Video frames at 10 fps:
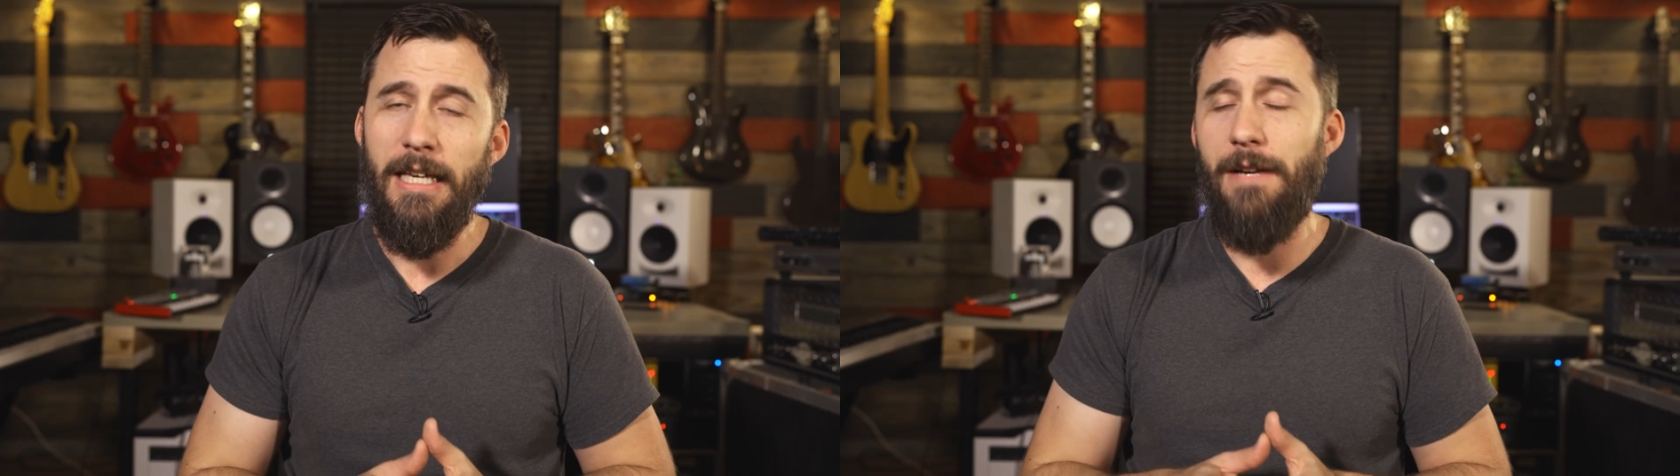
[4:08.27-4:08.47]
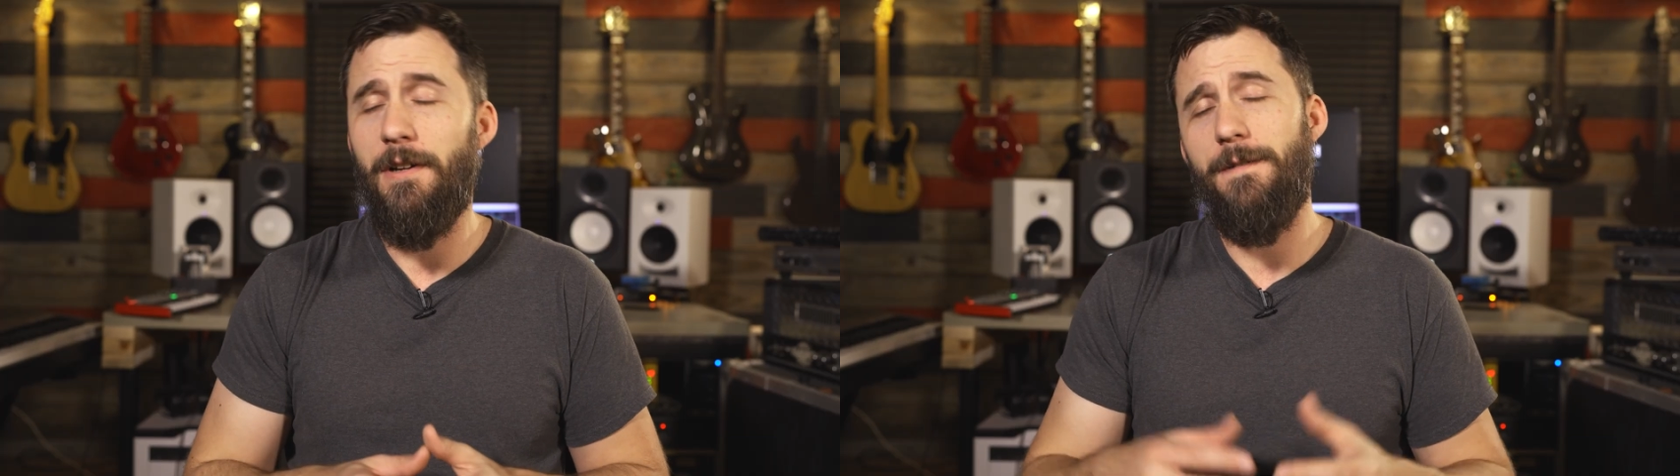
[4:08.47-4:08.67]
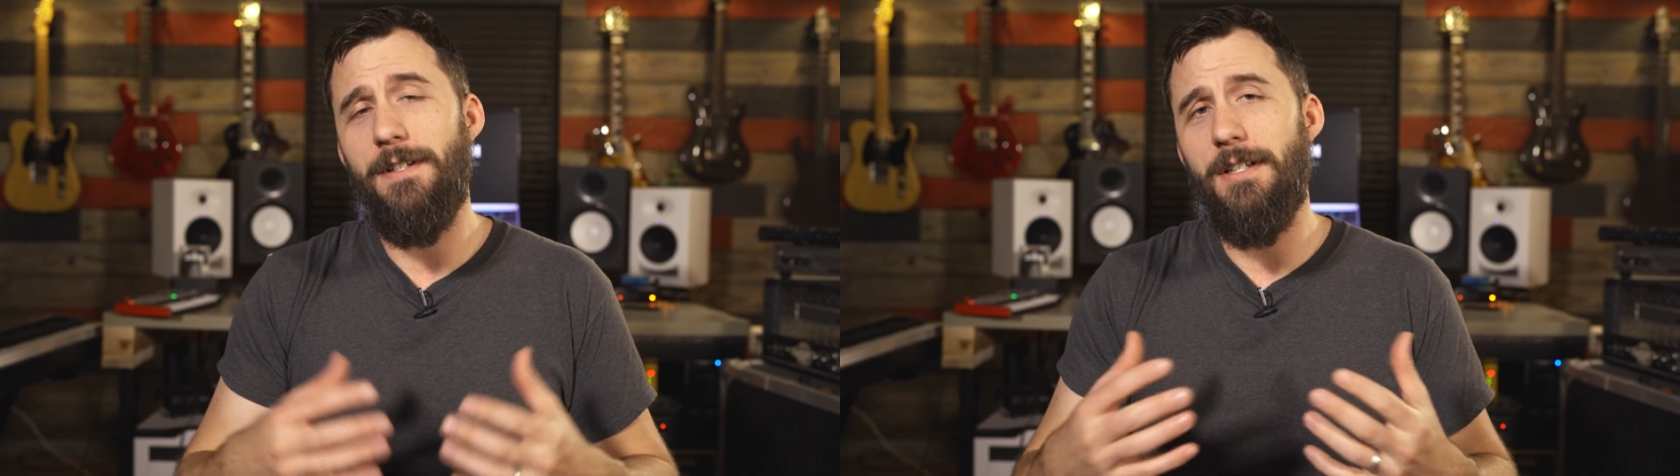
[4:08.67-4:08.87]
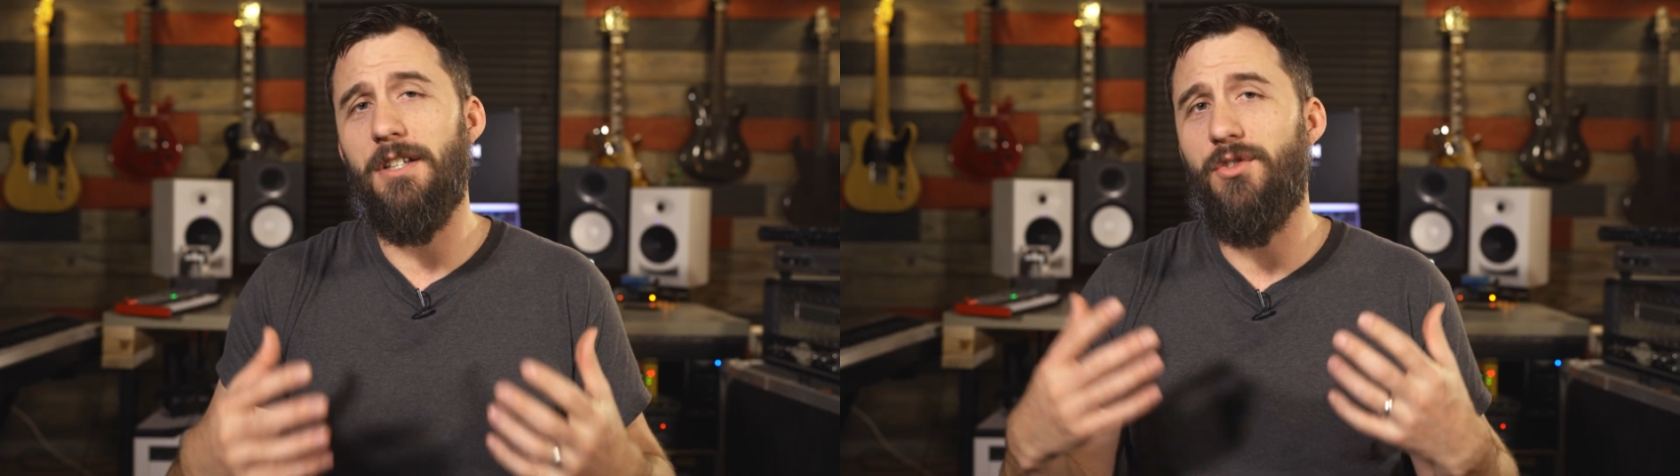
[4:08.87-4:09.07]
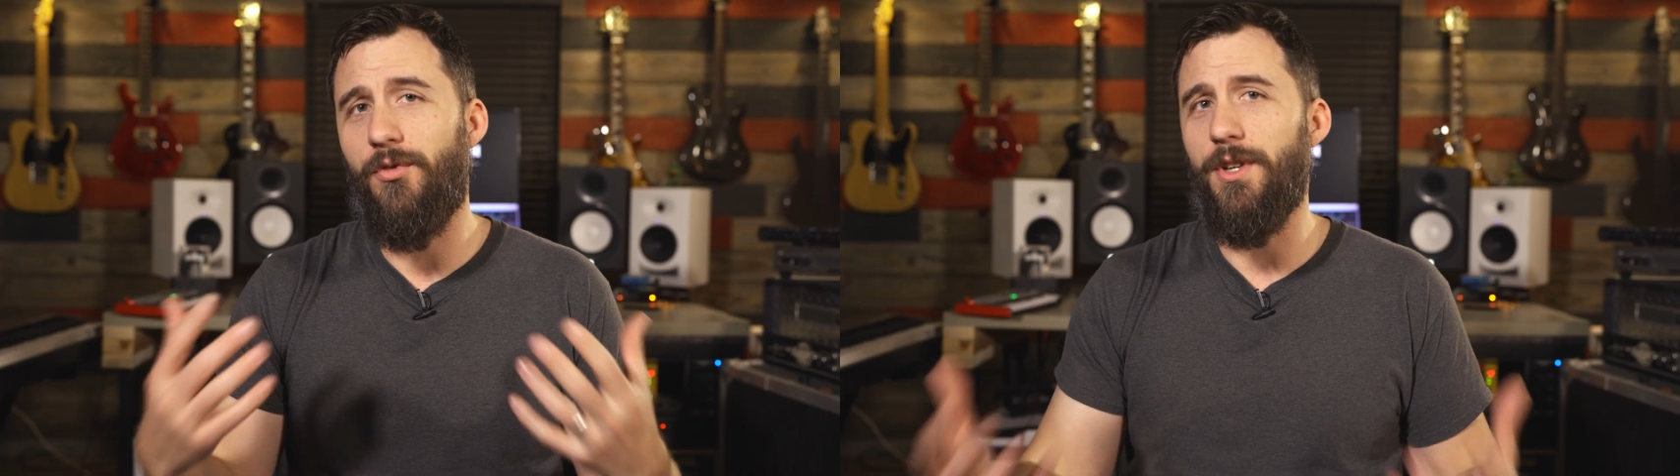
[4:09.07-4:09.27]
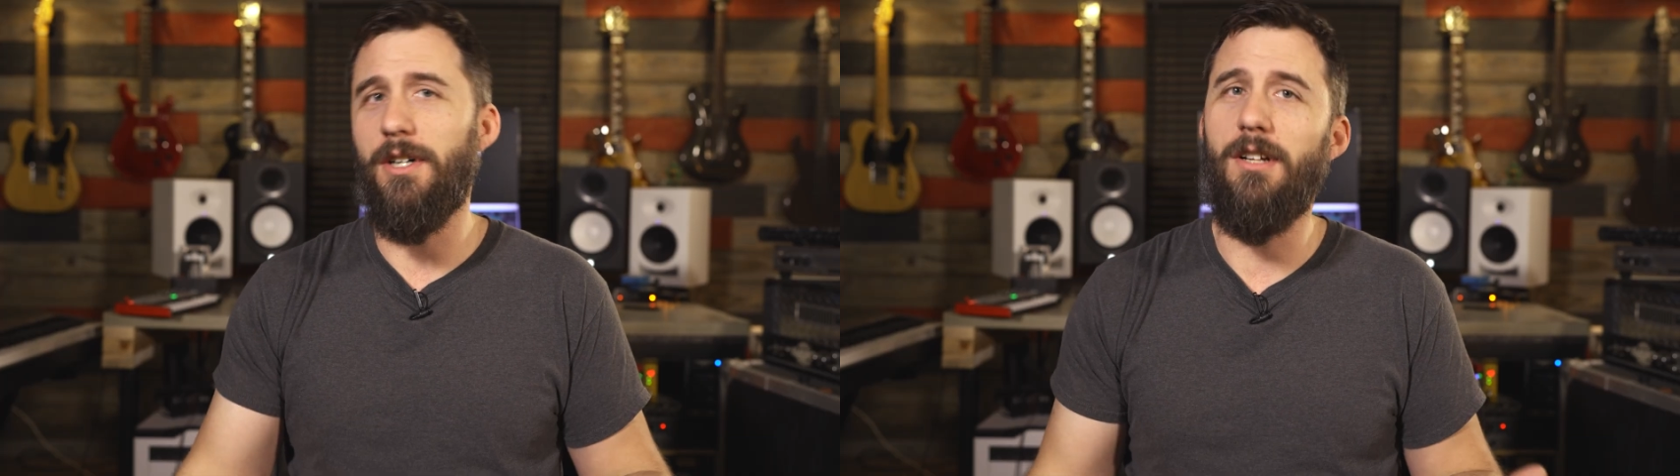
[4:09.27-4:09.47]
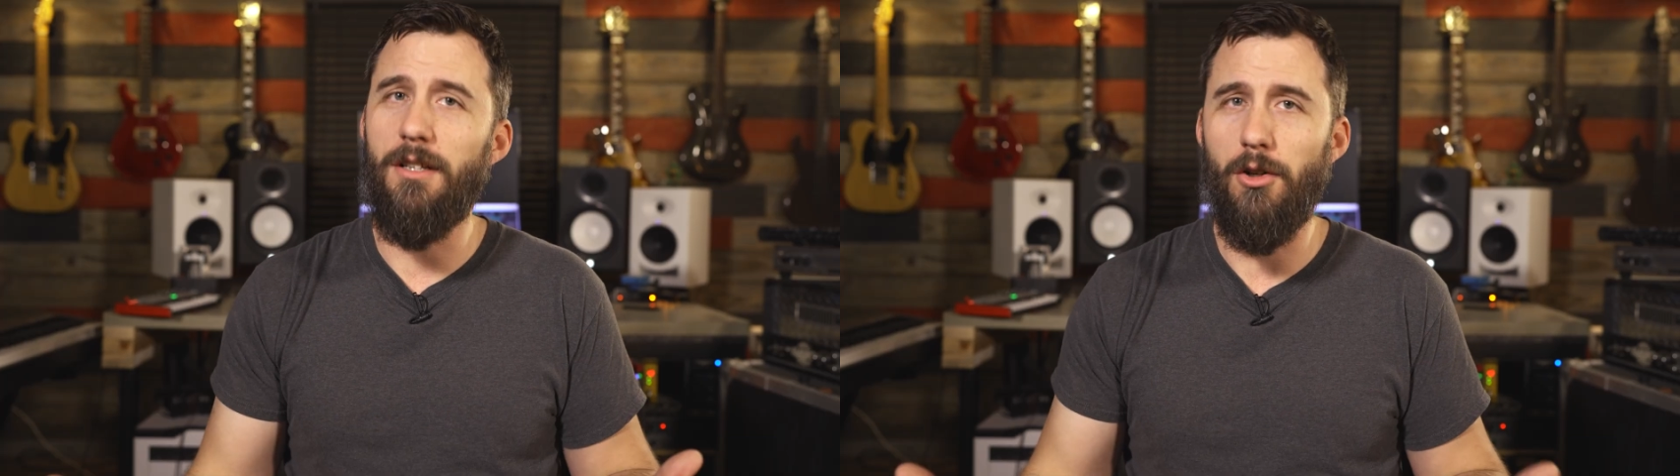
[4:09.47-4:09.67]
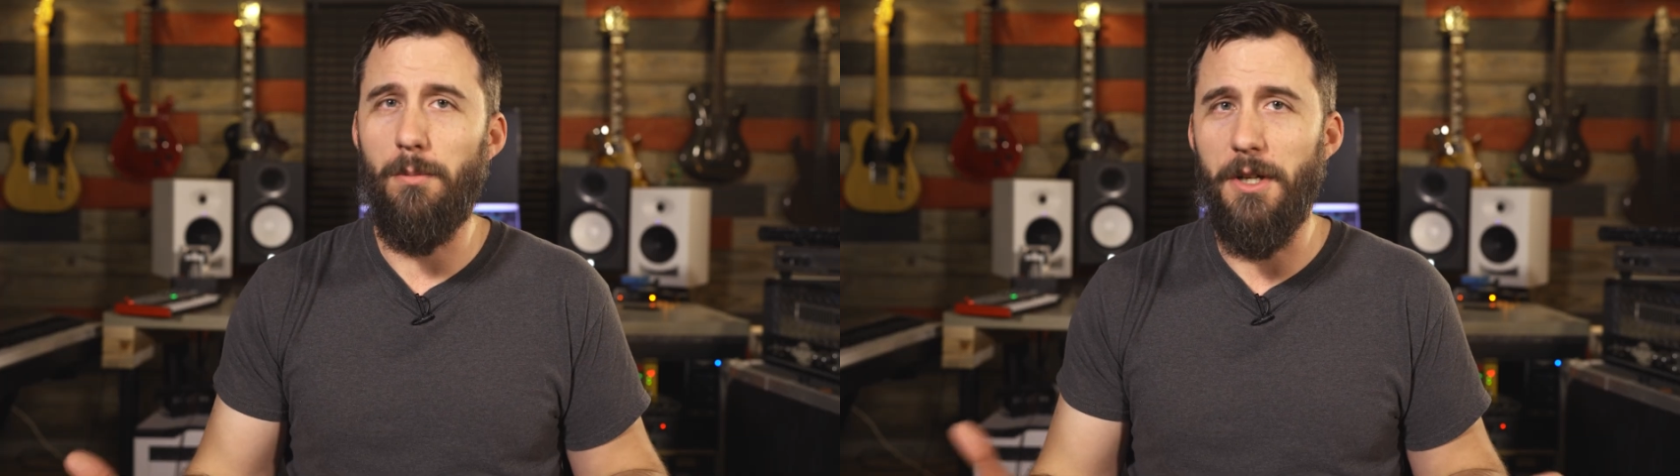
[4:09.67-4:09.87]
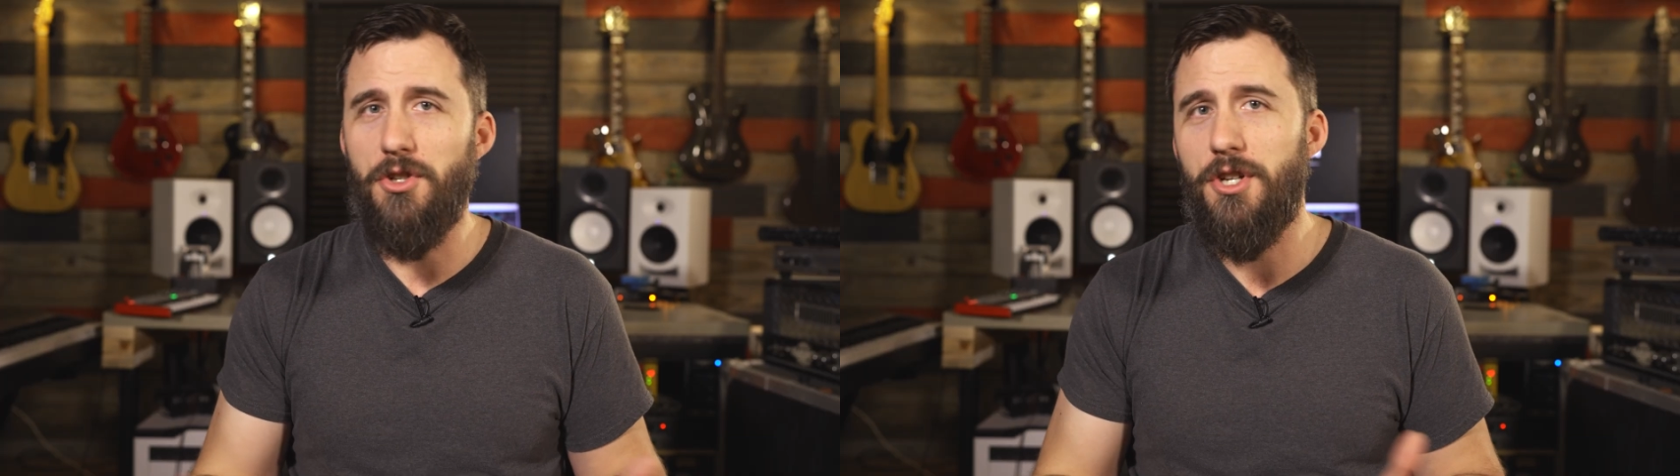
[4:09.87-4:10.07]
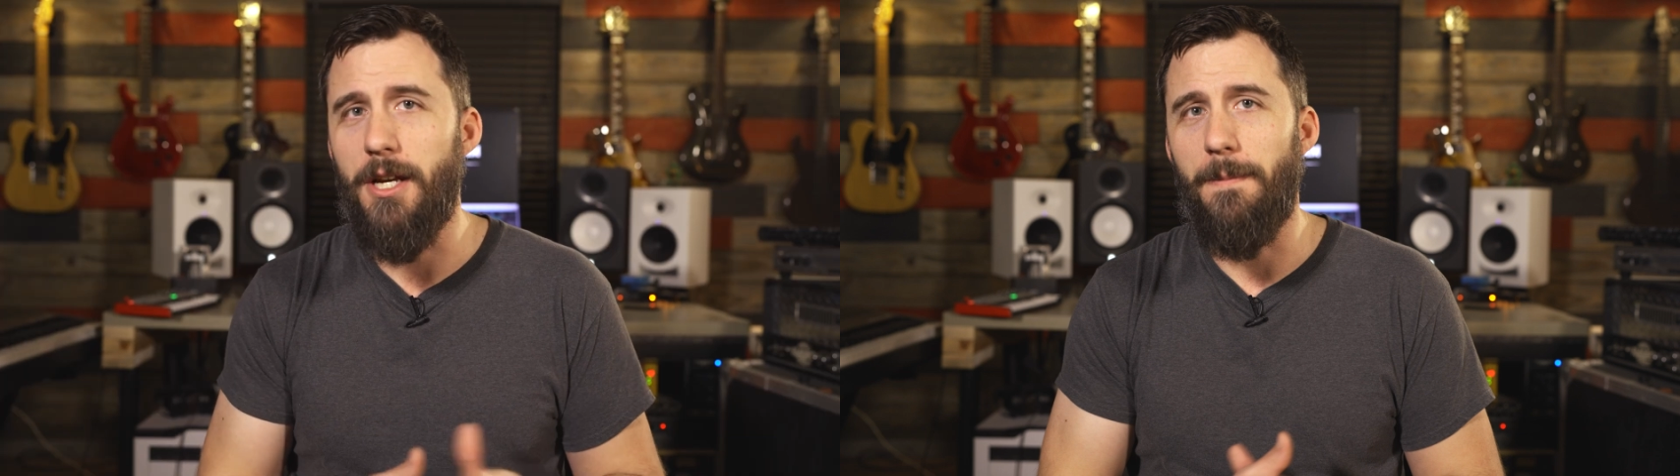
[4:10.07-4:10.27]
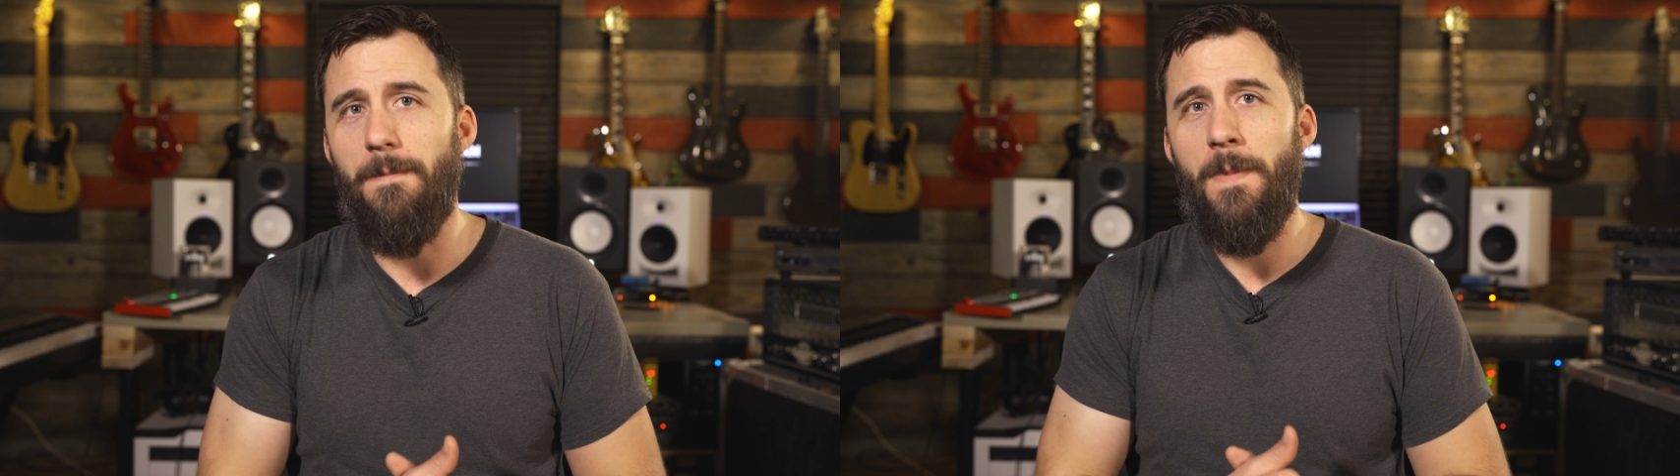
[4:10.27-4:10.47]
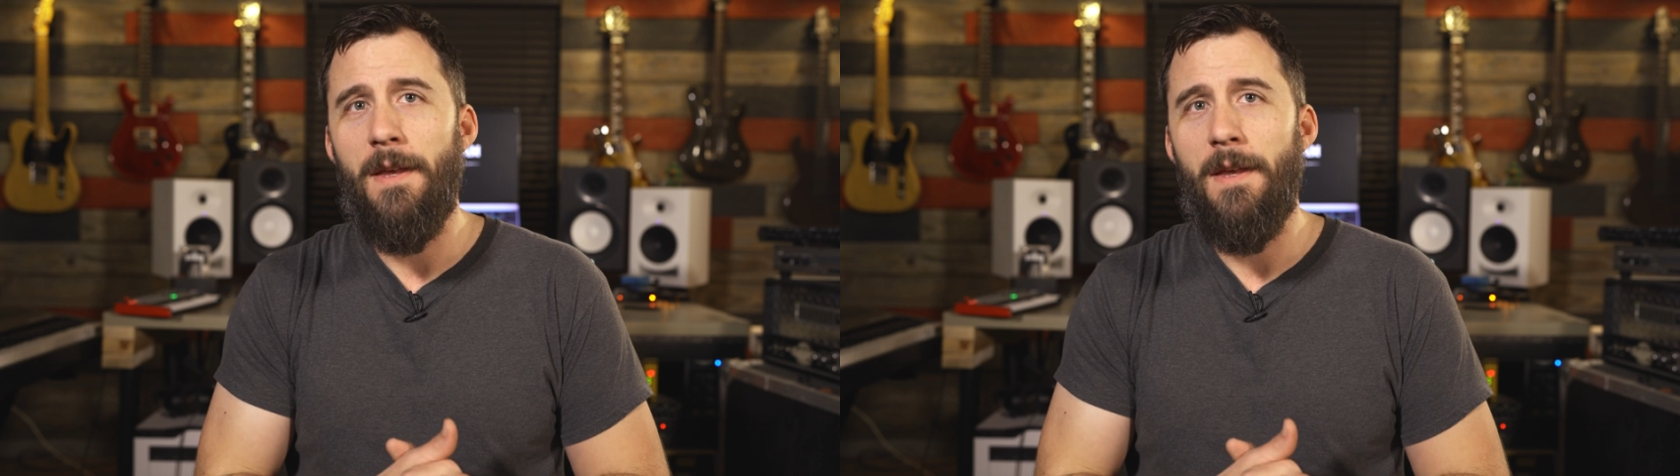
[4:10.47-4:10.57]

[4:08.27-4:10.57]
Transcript: even if it does feel a little bit cheap.